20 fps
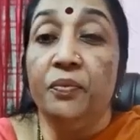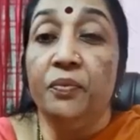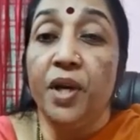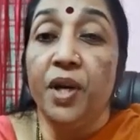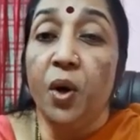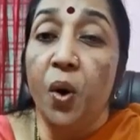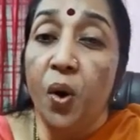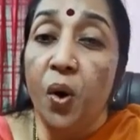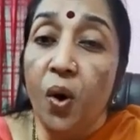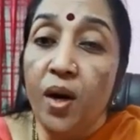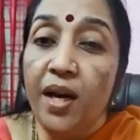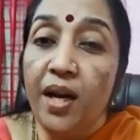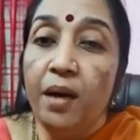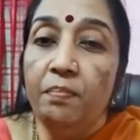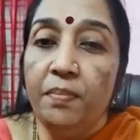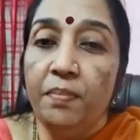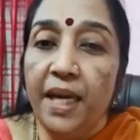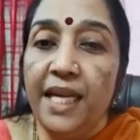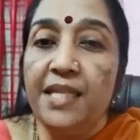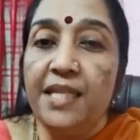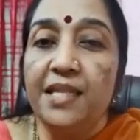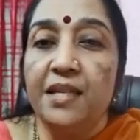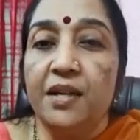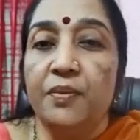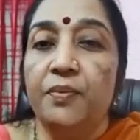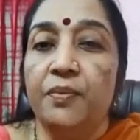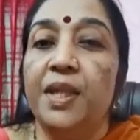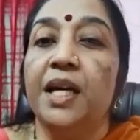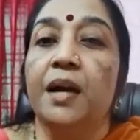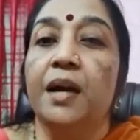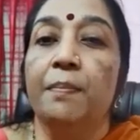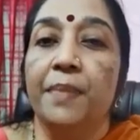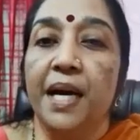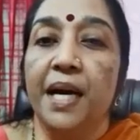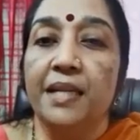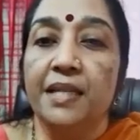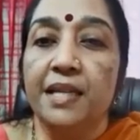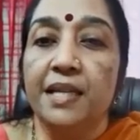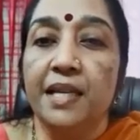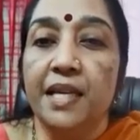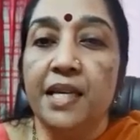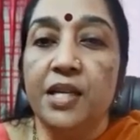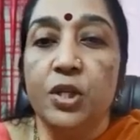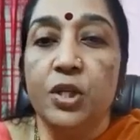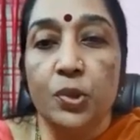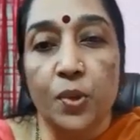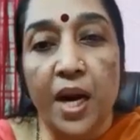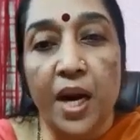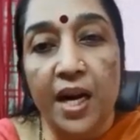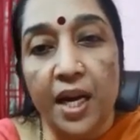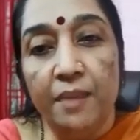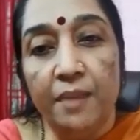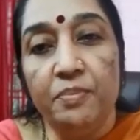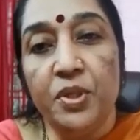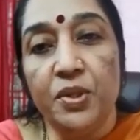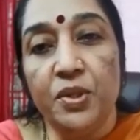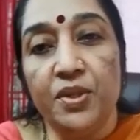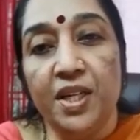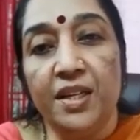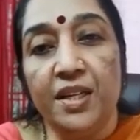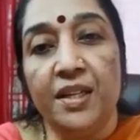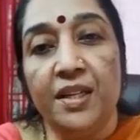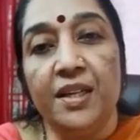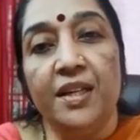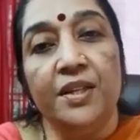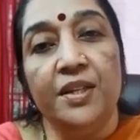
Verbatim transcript: we all are blessed with the capacity to adapt to the